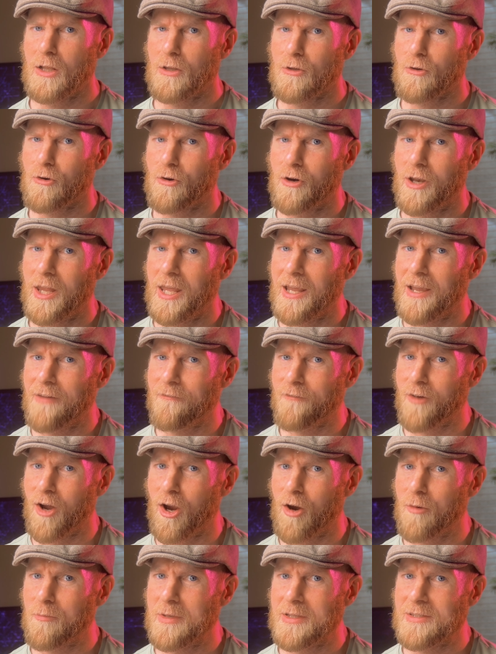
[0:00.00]
Learning
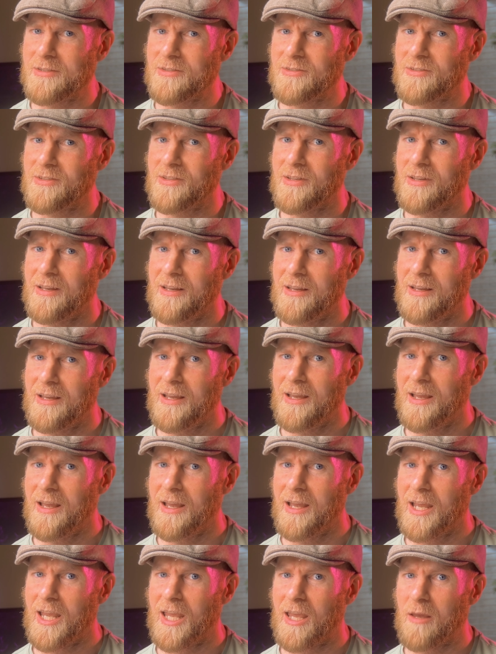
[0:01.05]
environments
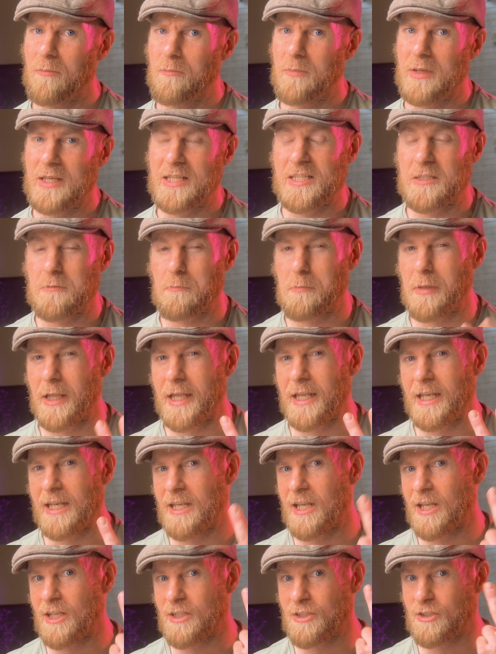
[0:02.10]
can be split
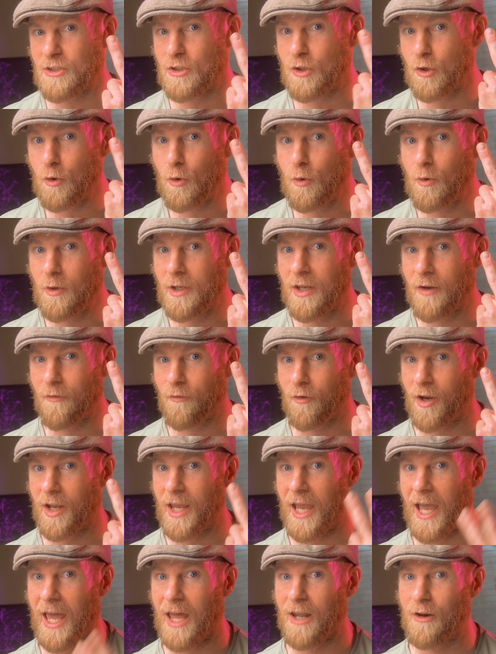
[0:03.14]
into two different
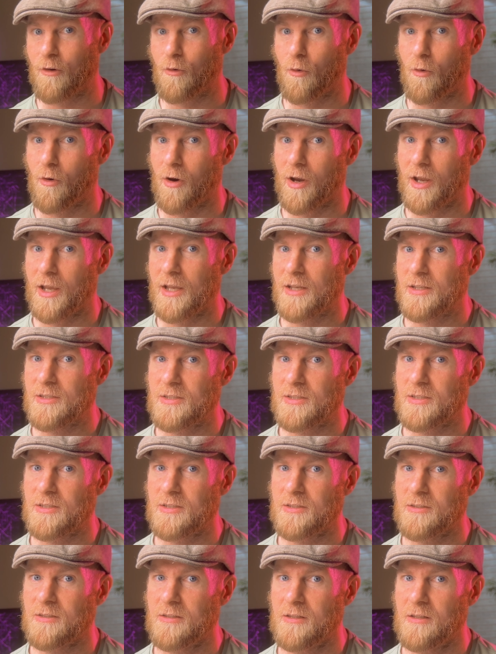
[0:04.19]

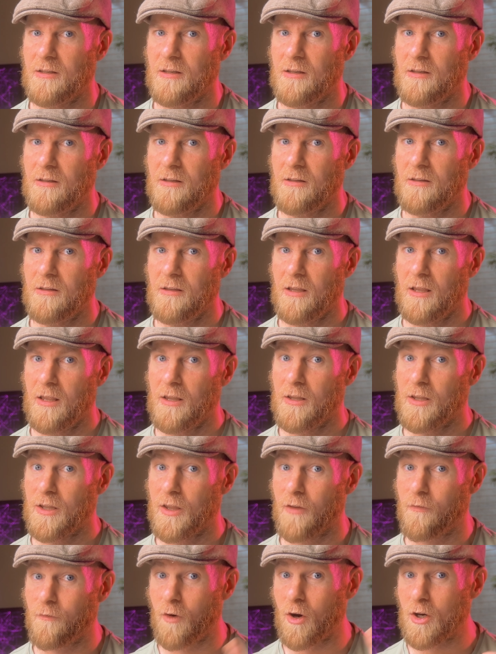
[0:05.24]
categories.
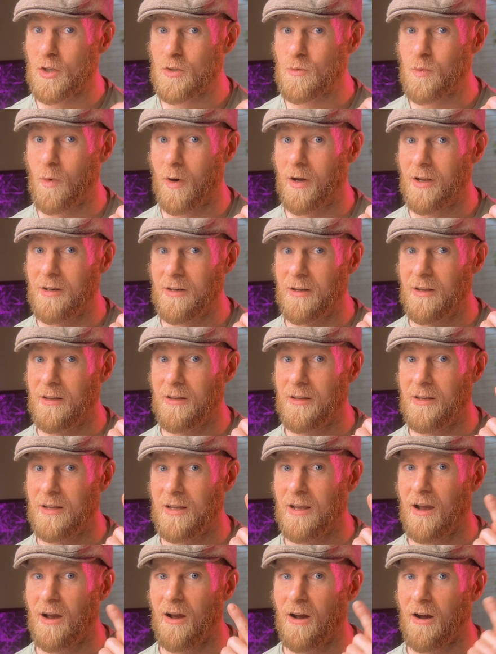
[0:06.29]
The first one
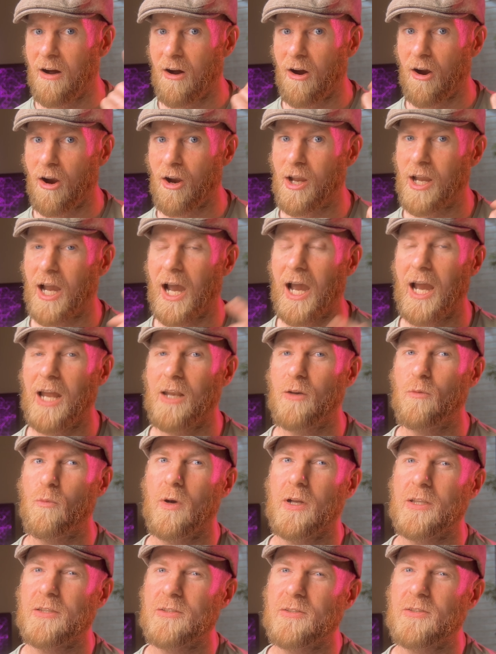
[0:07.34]
are kind
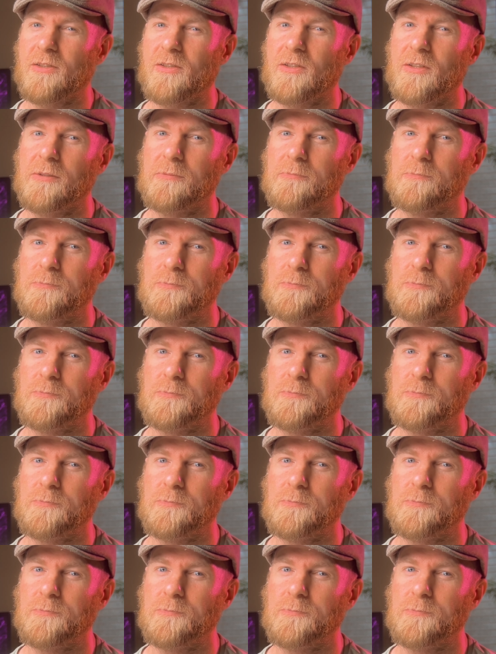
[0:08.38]
ones,